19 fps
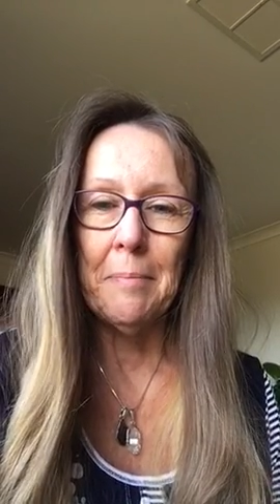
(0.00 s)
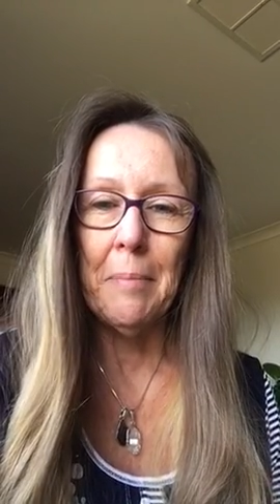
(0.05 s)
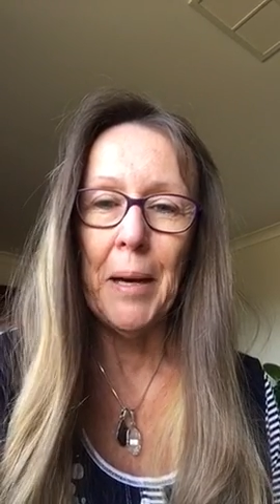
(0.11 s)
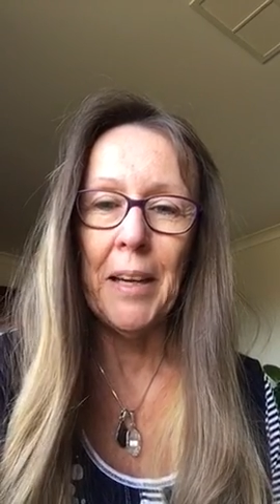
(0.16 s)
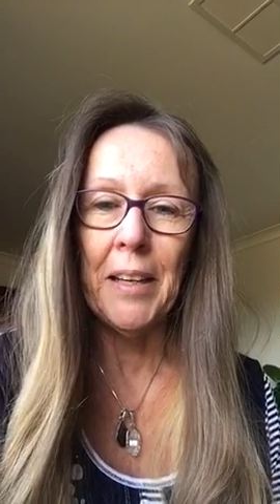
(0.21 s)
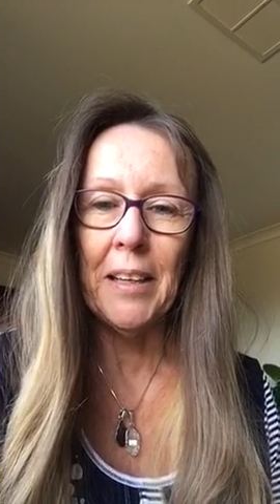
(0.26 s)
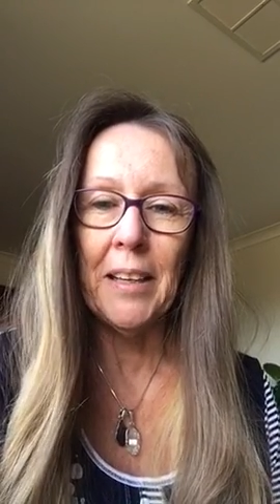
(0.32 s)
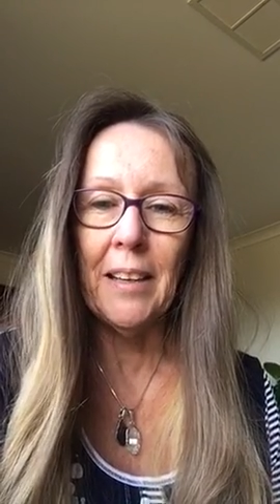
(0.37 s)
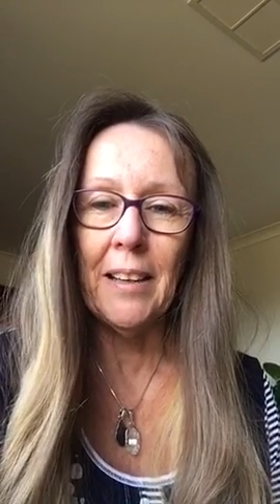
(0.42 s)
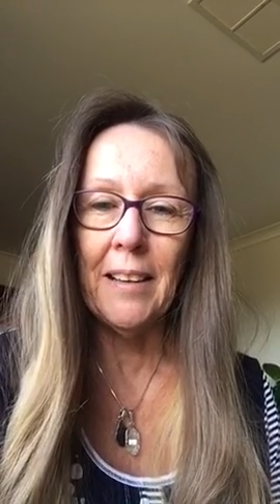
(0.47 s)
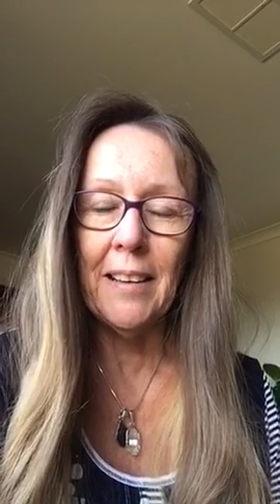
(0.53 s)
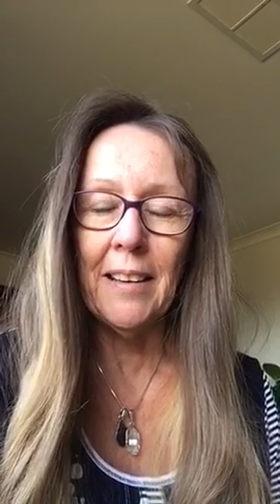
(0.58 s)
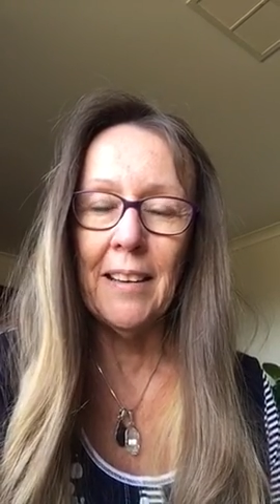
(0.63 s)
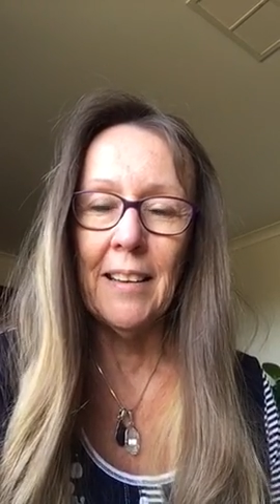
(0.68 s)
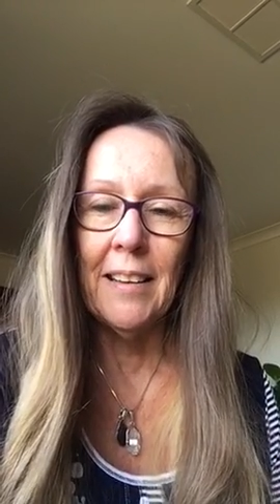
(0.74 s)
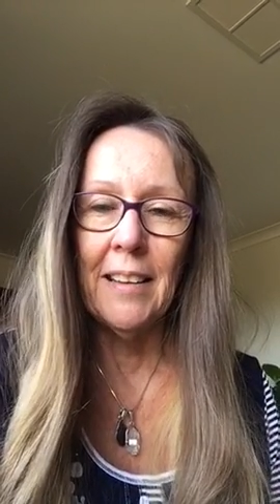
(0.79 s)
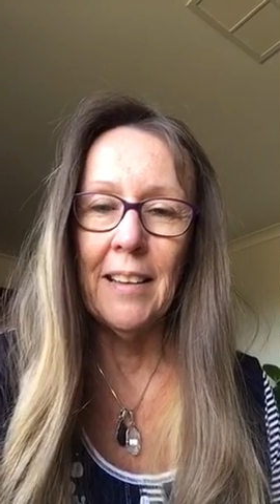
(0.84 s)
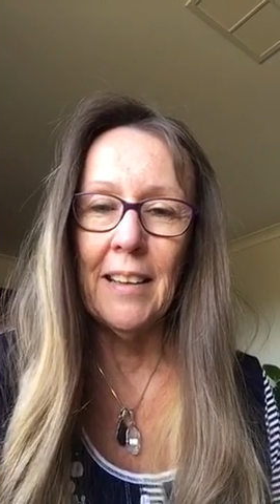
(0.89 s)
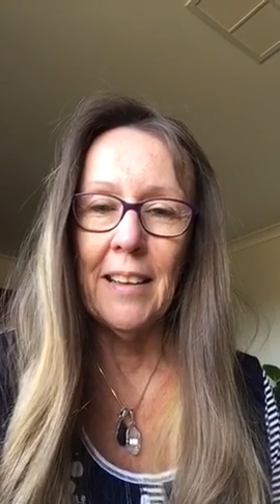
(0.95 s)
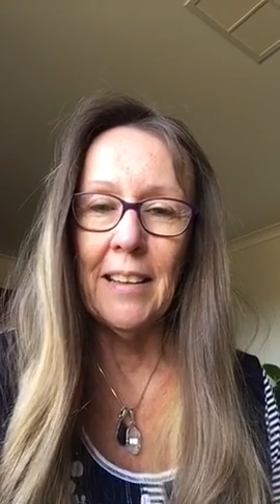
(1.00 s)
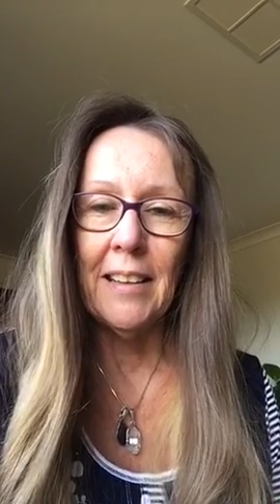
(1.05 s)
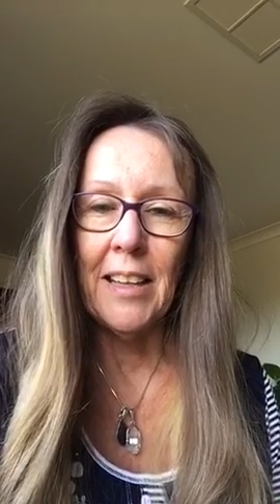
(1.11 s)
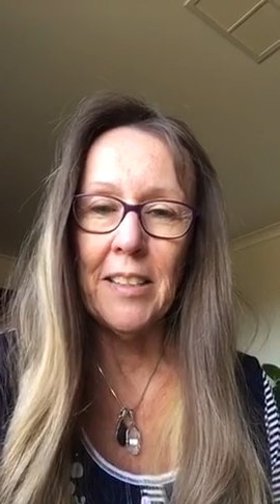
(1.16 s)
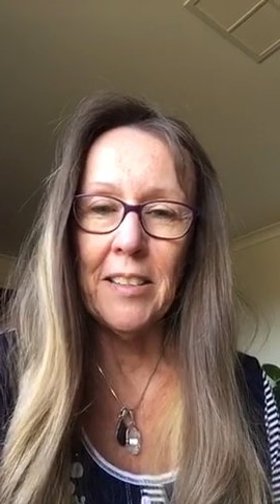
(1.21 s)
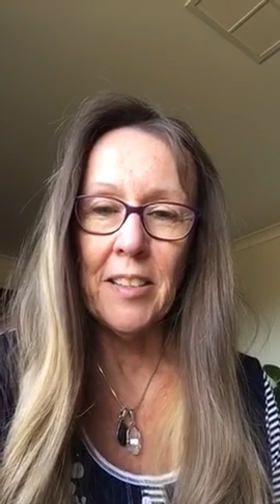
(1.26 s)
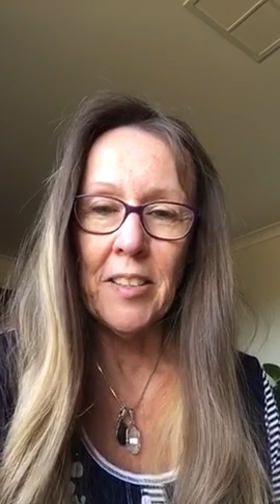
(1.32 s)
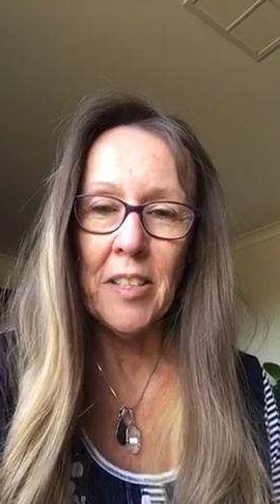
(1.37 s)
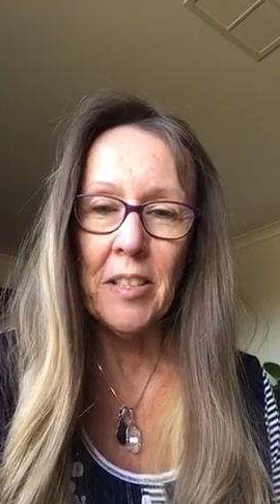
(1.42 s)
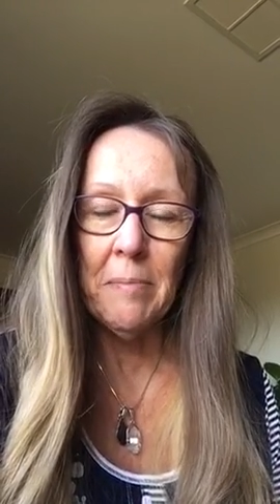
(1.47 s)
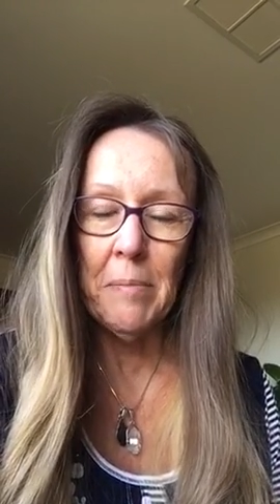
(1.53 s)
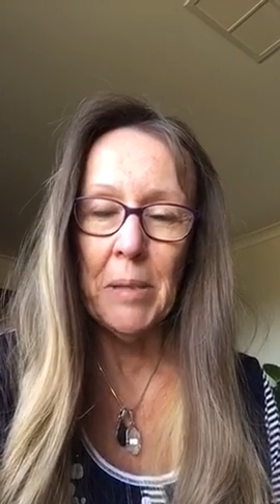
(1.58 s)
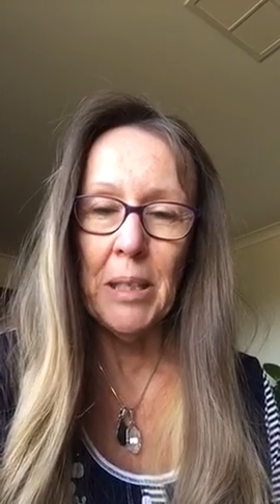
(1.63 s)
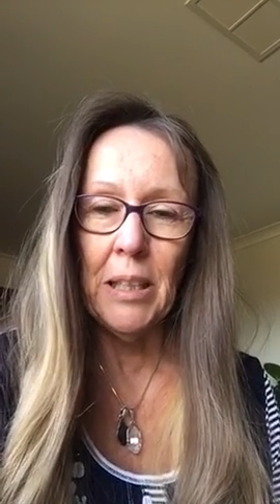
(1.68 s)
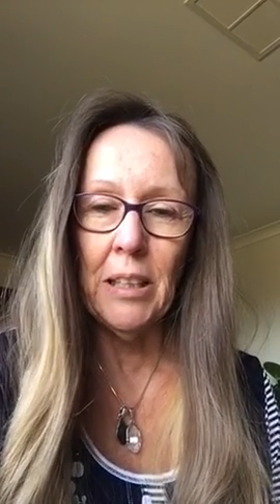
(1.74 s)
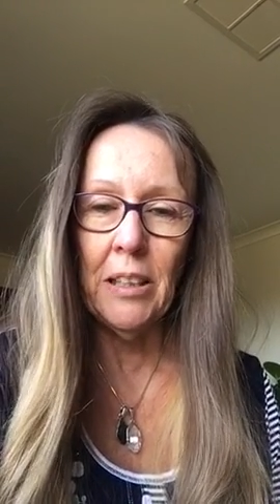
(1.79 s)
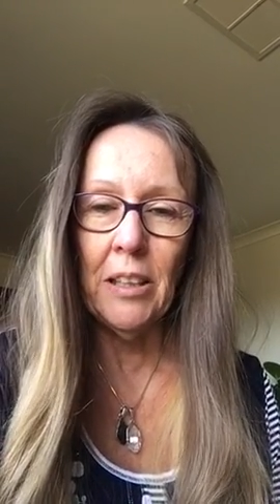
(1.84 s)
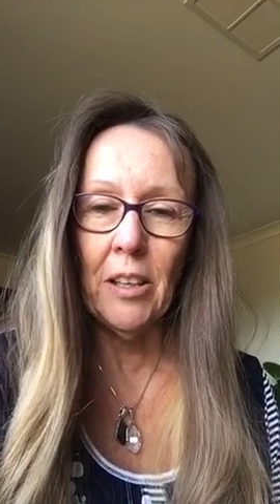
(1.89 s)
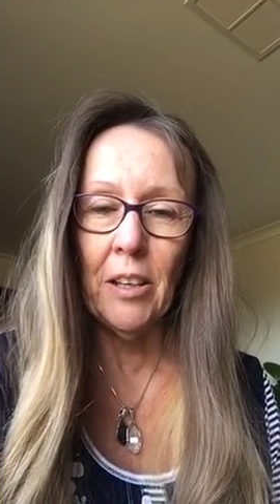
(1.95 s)
But that doesn't
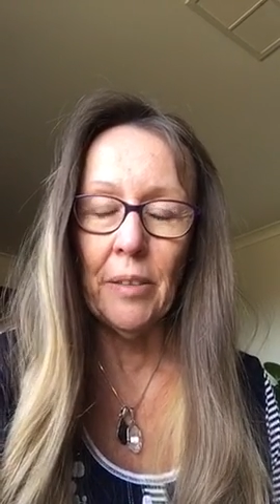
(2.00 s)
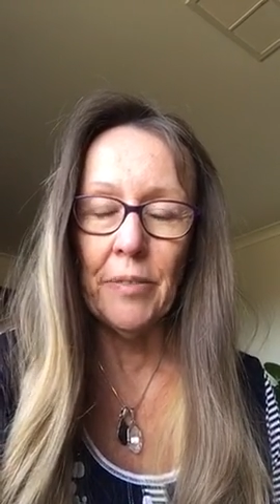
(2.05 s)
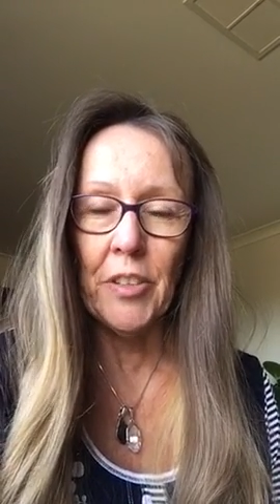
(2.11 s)
mean that